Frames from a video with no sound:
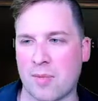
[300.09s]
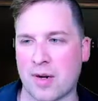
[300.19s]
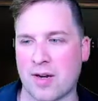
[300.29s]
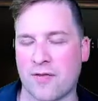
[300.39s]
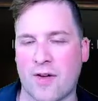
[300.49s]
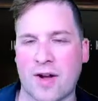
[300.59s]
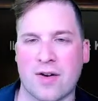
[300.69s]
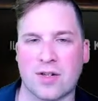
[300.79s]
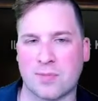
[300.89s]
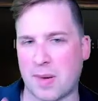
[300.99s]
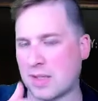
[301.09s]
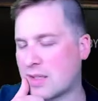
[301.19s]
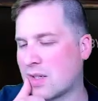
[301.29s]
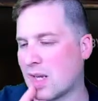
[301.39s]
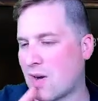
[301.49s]
but a defender is
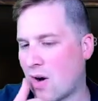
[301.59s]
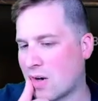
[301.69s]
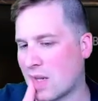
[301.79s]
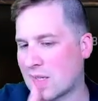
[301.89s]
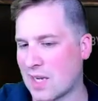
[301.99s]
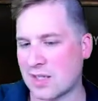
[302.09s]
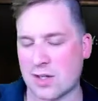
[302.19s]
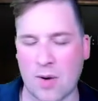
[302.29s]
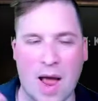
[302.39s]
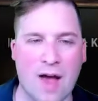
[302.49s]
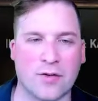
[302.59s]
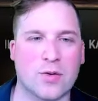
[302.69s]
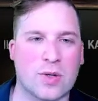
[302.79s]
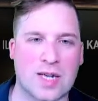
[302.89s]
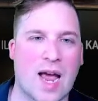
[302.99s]
basically a card that says you have
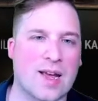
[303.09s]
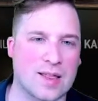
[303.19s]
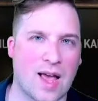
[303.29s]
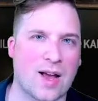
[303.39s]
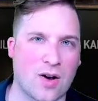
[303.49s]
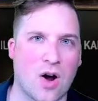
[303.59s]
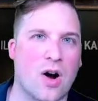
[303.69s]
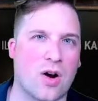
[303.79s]
to attack that card